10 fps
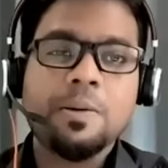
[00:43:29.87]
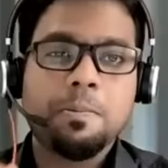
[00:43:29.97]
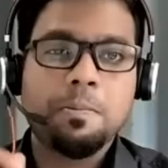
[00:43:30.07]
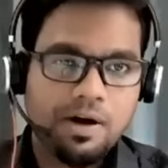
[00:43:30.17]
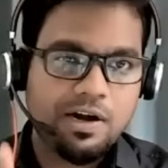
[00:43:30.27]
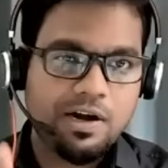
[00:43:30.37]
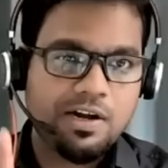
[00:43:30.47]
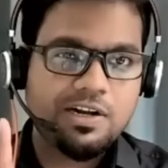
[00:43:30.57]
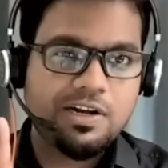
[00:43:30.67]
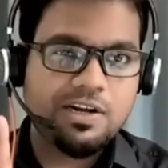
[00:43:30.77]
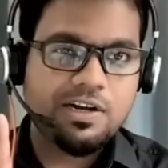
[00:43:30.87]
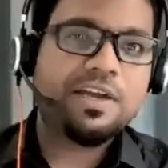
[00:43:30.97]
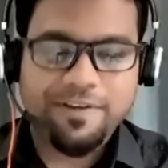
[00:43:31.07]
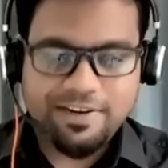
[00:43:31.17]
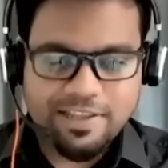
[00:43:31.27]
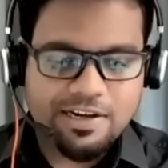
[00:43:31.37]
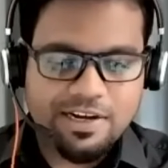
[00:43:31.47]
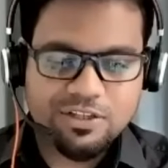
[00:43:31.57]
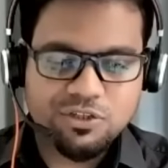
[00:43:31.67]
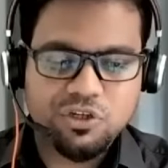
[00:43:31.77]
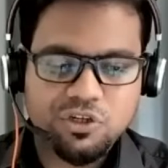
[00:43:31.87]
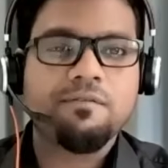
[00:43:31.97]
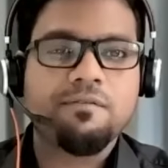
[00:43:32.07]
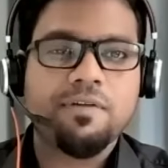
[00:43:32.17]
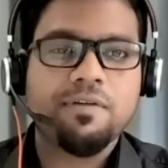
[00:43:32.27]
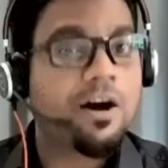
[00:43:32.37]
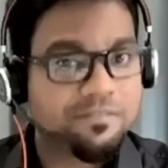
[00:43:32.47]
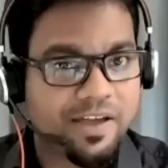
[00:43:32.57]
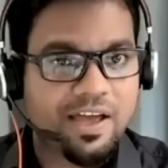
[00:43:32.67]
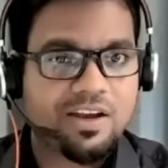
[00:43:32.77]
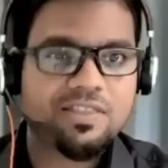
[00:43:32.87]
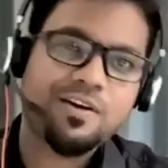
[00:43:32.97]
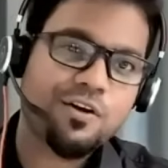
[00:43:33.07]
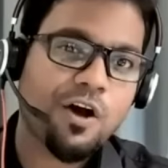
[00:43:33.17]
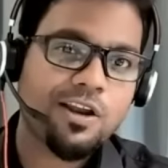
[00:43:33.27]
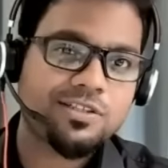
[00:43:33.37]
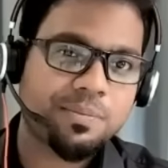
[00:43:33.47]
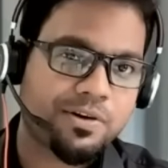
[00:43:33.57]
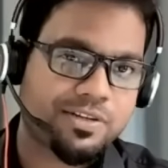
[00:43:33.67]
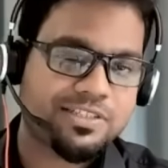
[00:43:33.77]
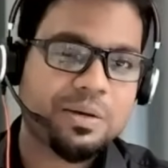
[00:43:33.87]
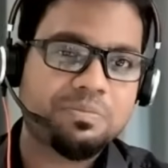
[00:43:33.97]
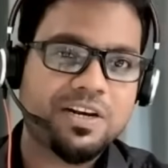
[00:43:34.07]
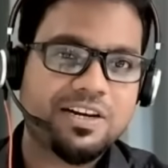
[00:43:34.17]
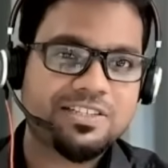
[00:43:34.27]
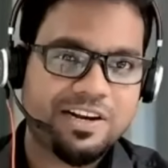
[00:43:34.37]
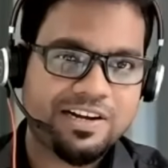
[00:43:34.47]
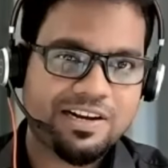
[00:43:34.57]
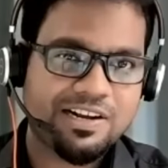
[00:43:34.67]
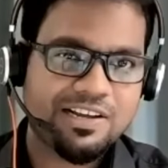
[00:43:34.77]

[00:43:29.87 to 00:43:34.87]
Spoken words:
But we can prevent that danger when you're aware that your knowledge about that subject is little.